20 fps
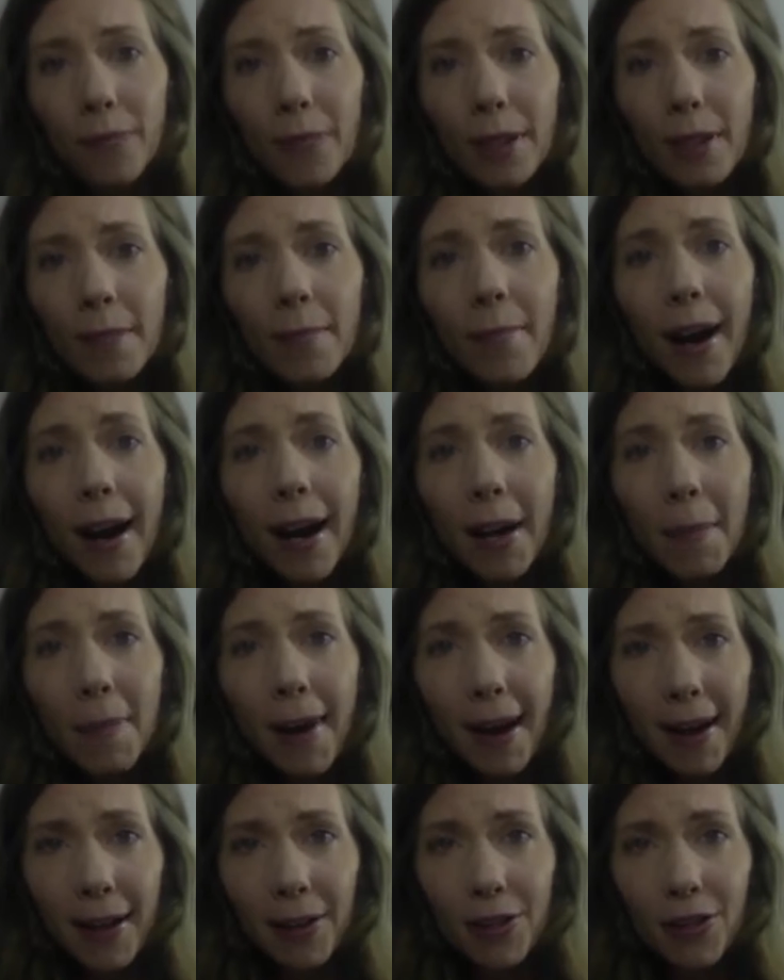my
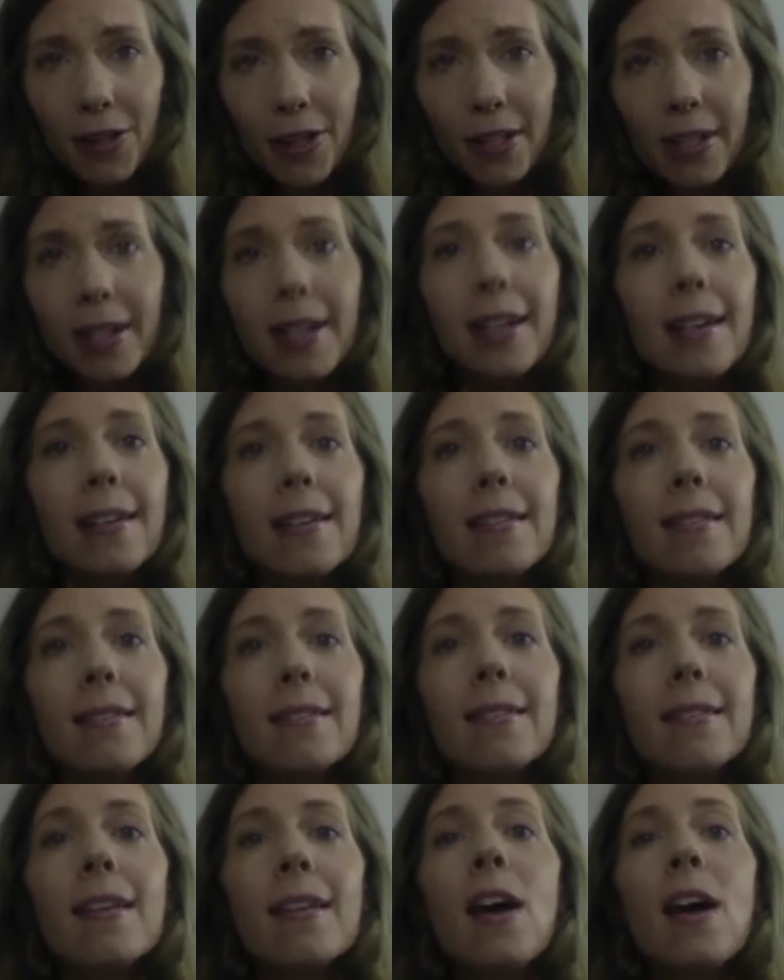passion
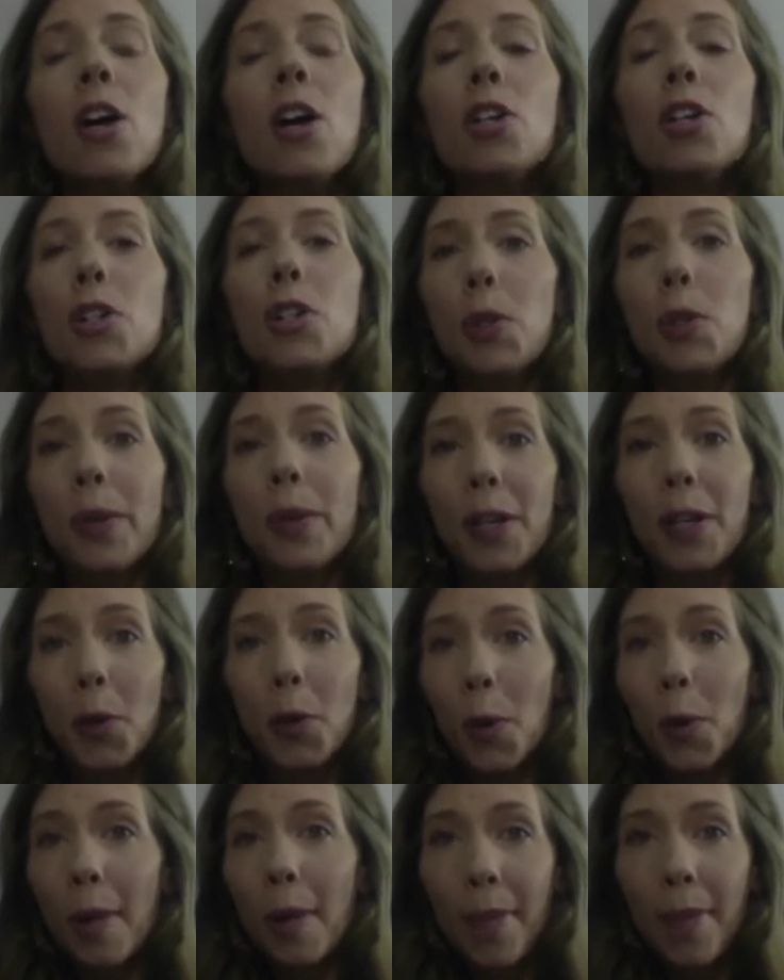is to
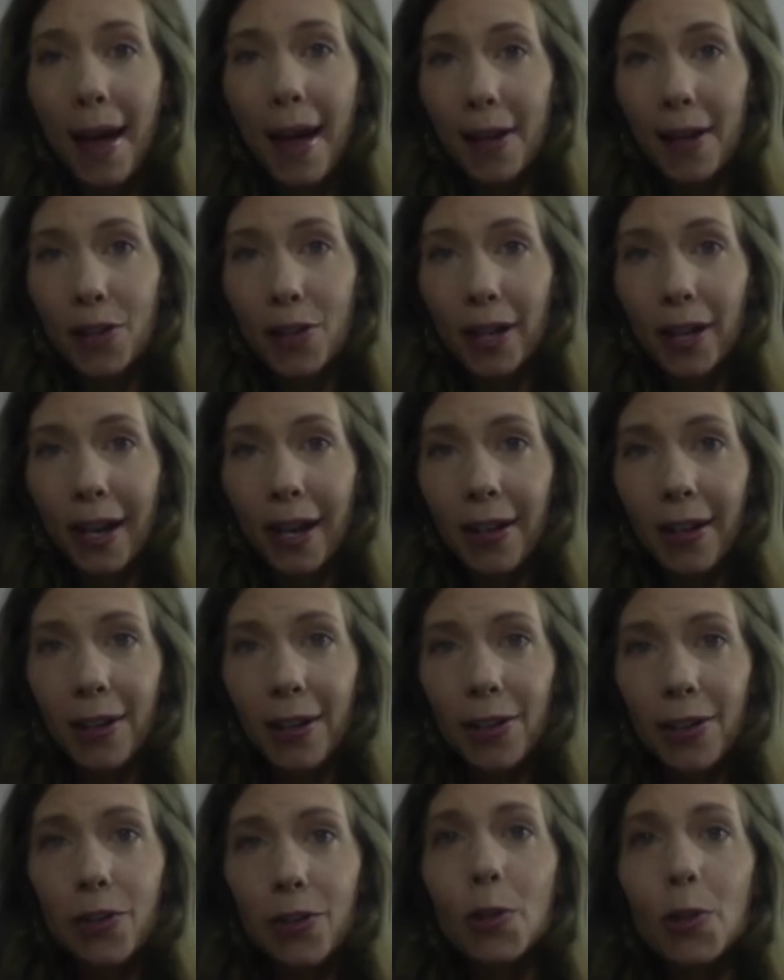equip
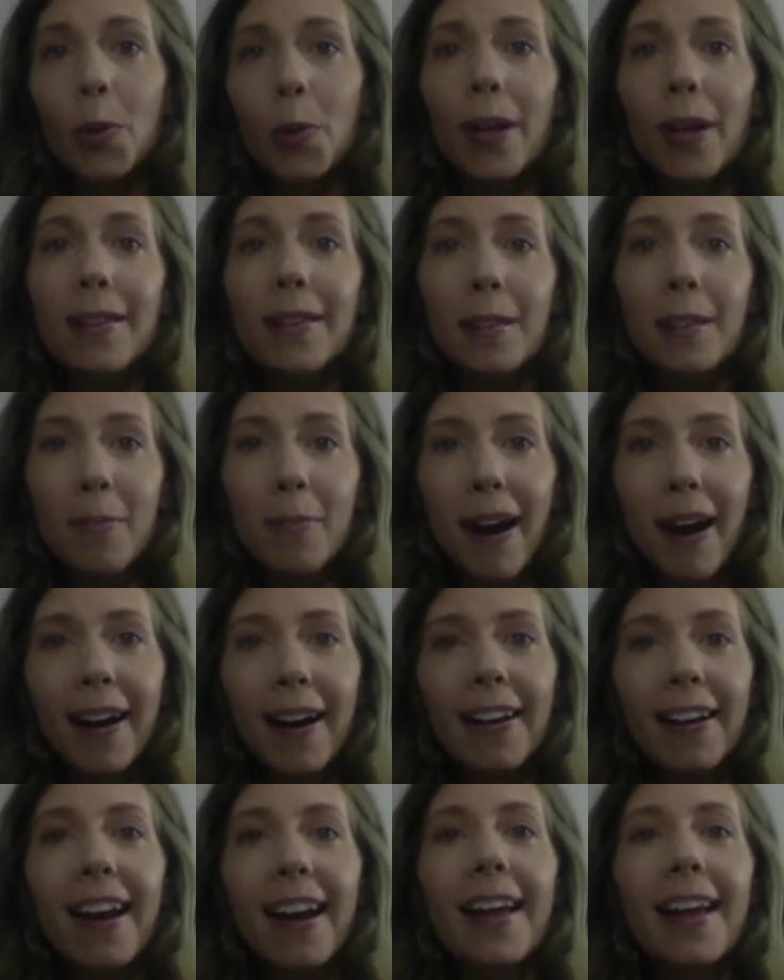educators to
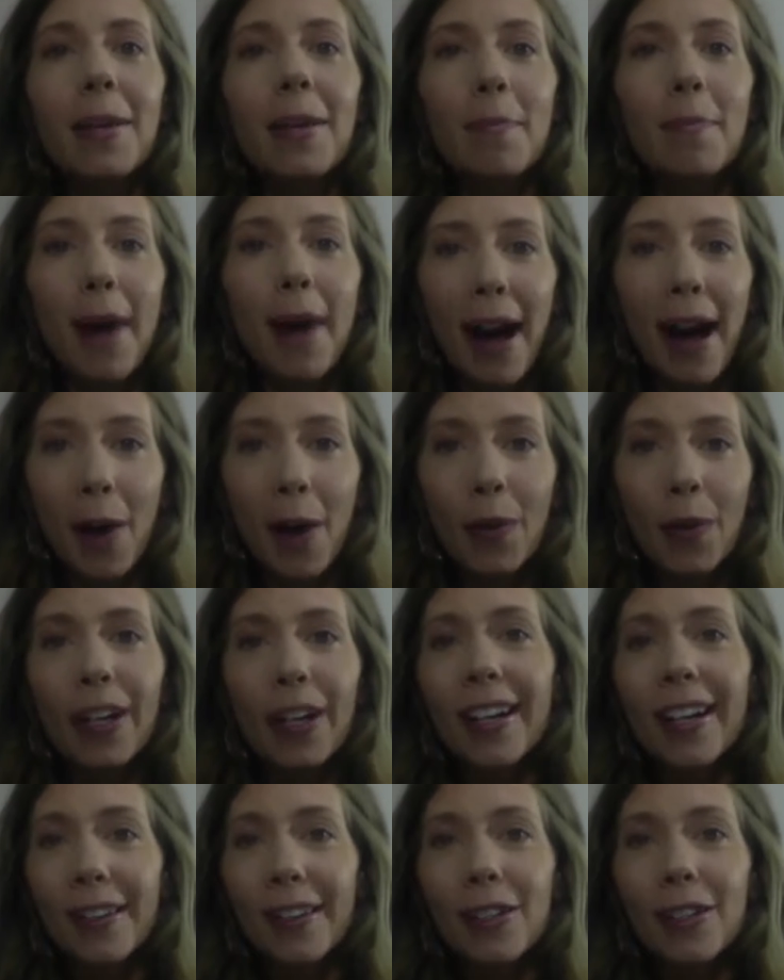inspire and empower
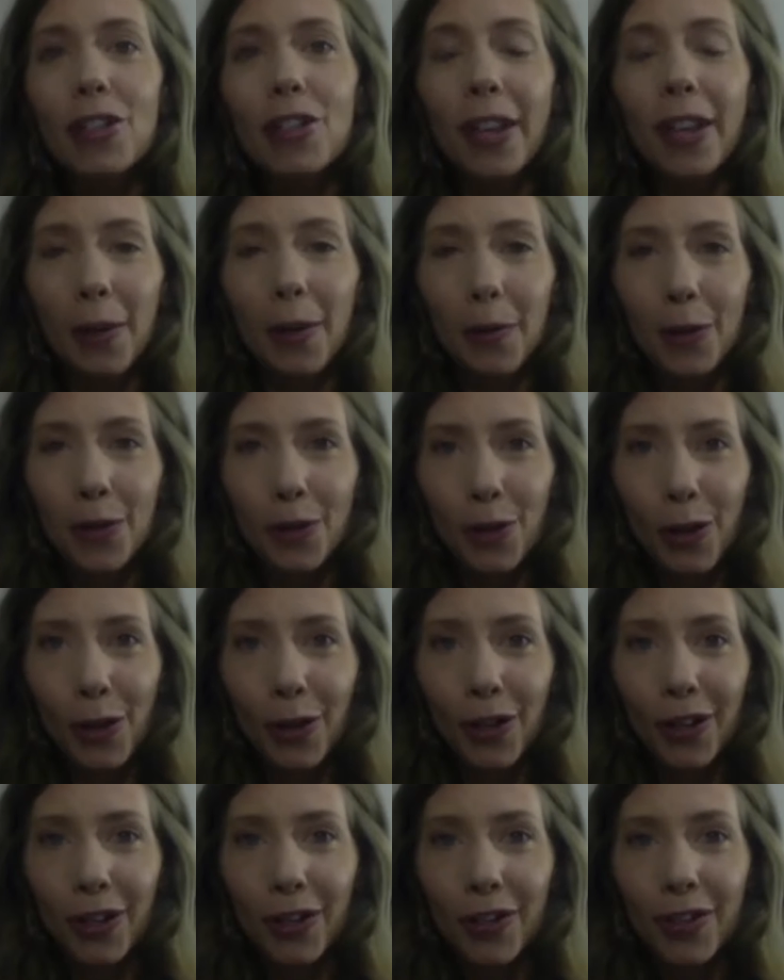English language
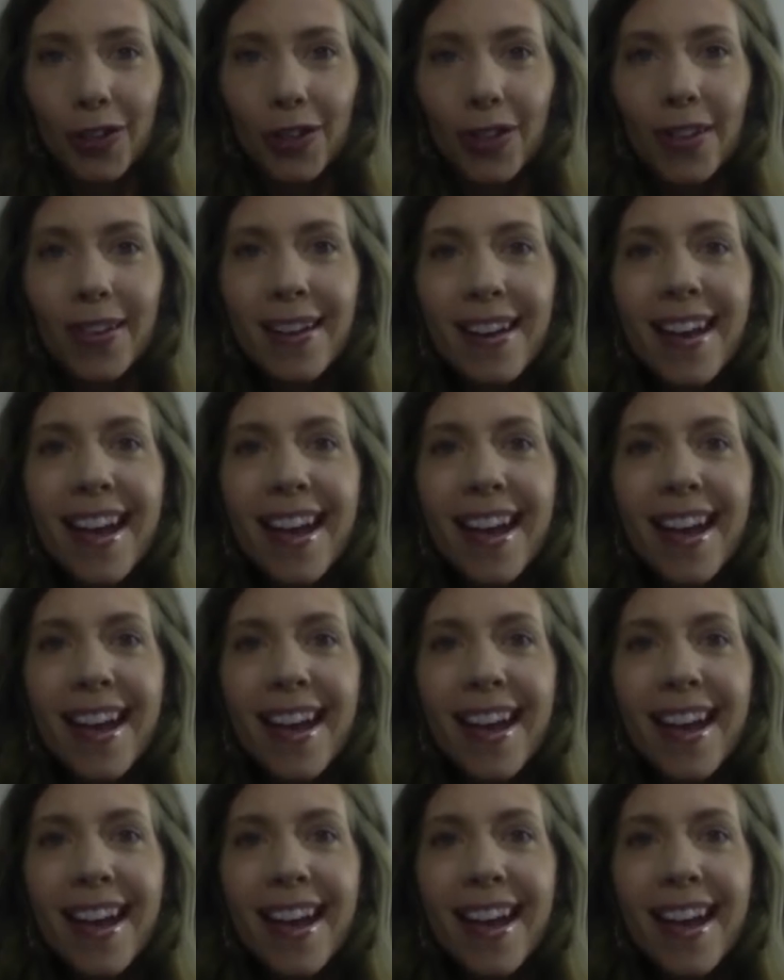learners.